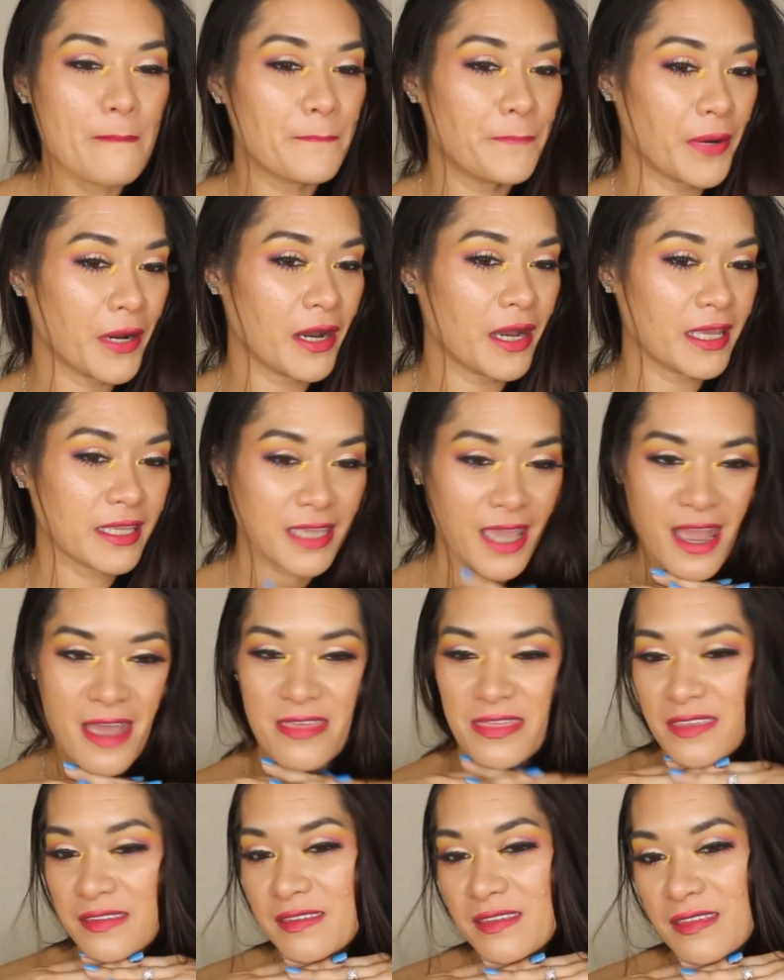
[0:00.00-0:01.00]
But
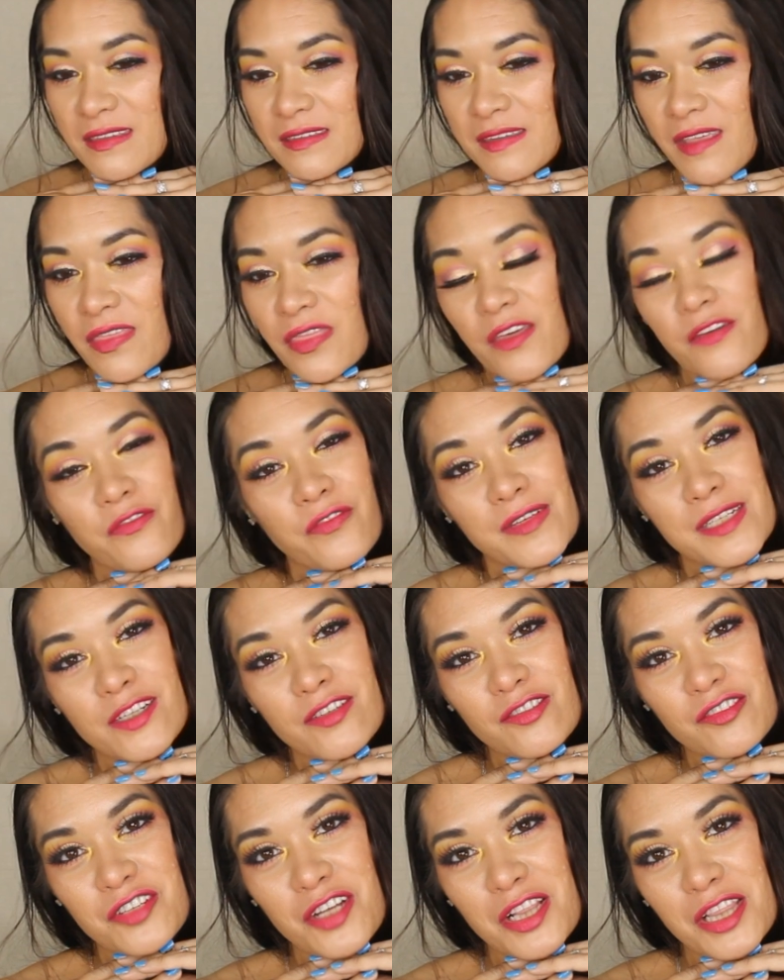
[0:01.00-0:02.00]
yeah, this is the
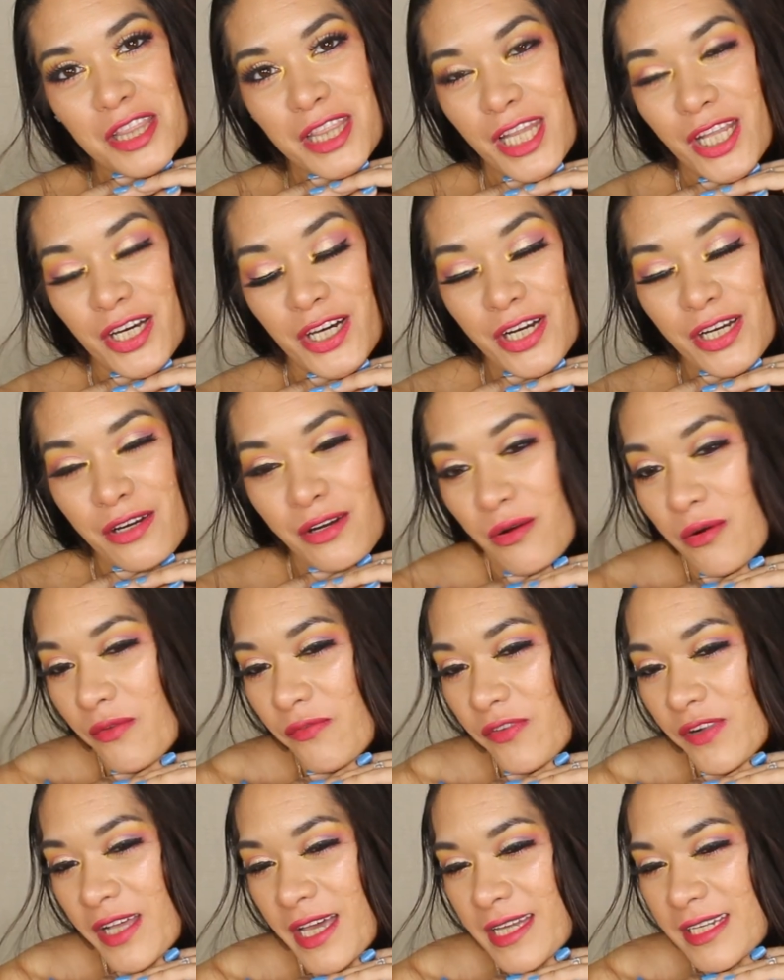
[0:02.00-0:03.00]
finished look.
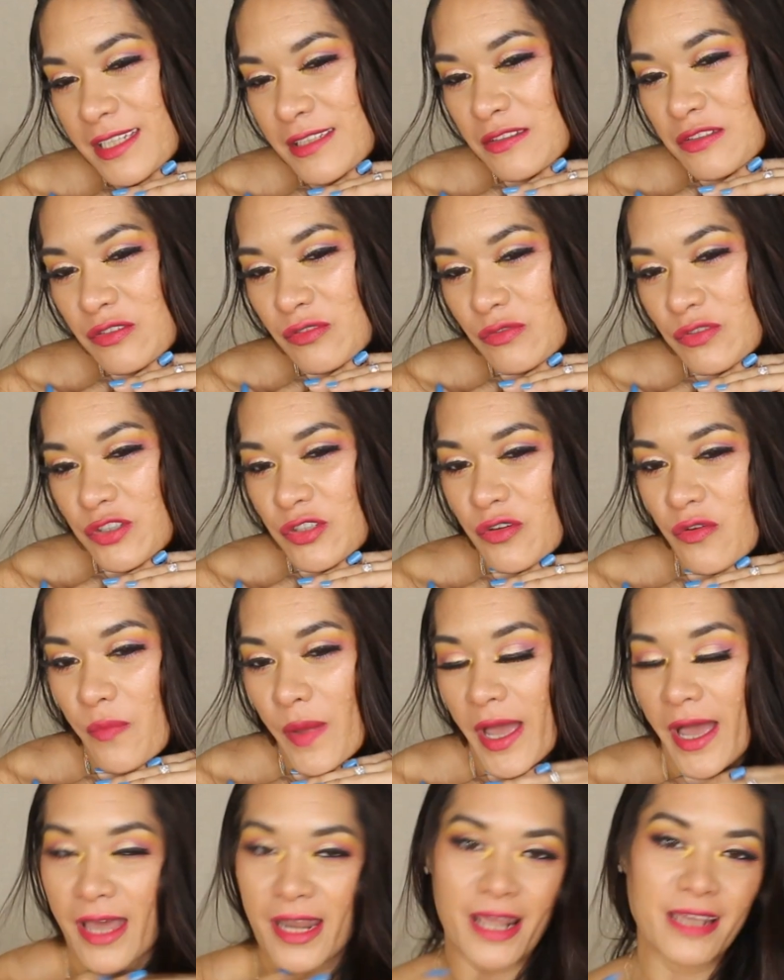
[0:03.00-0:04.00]
Hopefully I didn't do too
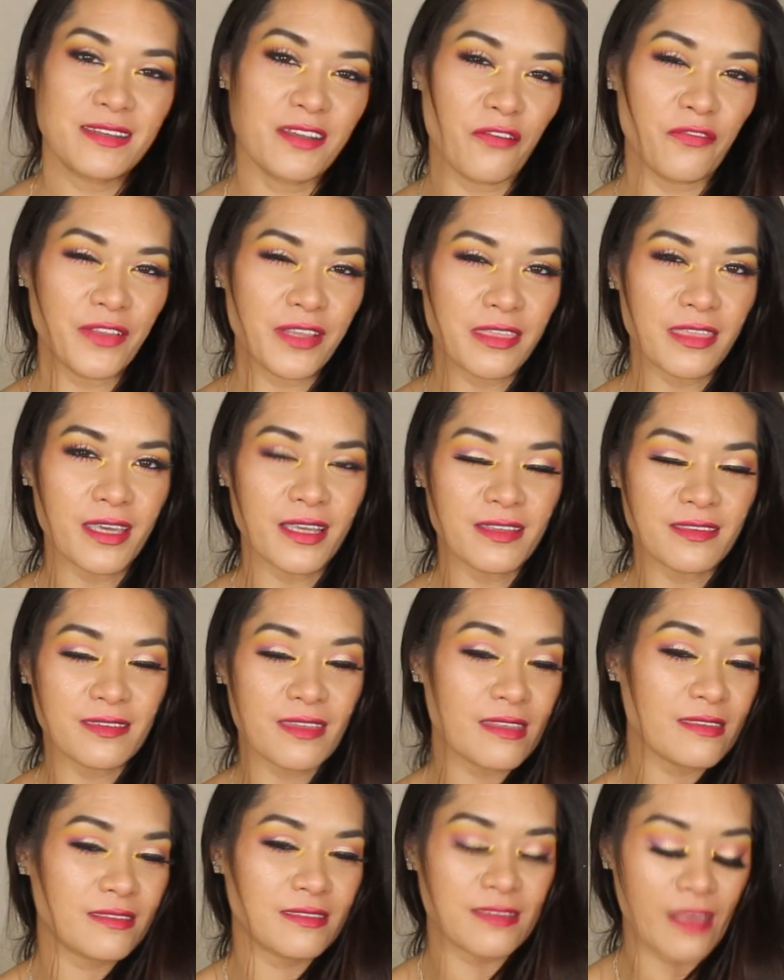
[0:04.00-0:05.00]
bad. I definitely think
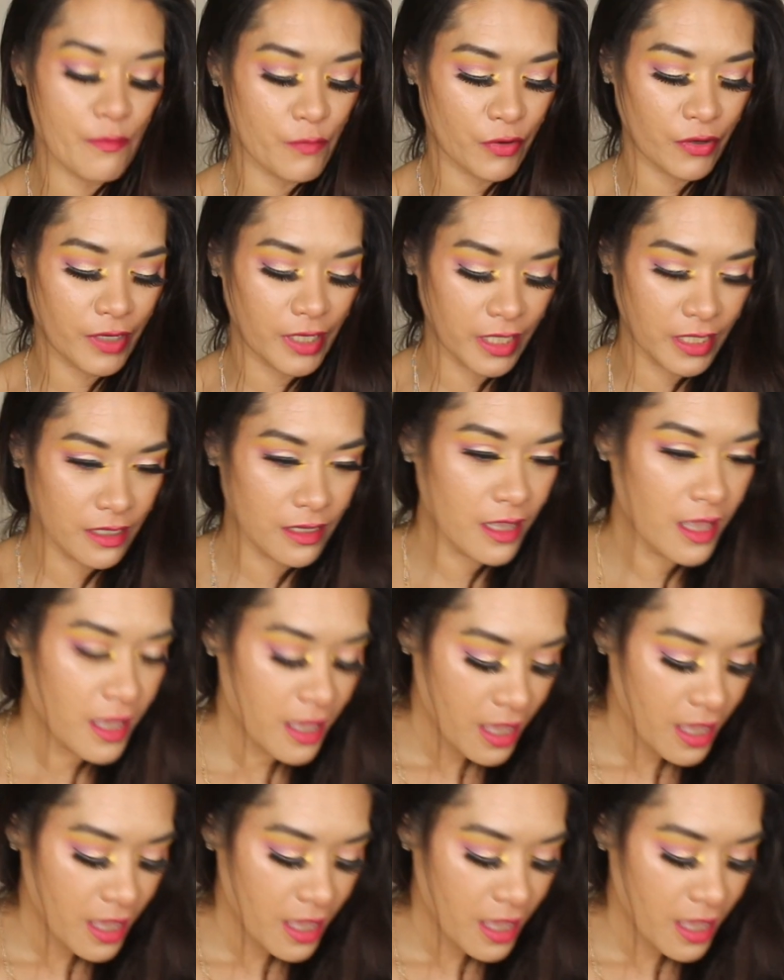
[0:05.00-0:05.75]
it's summery.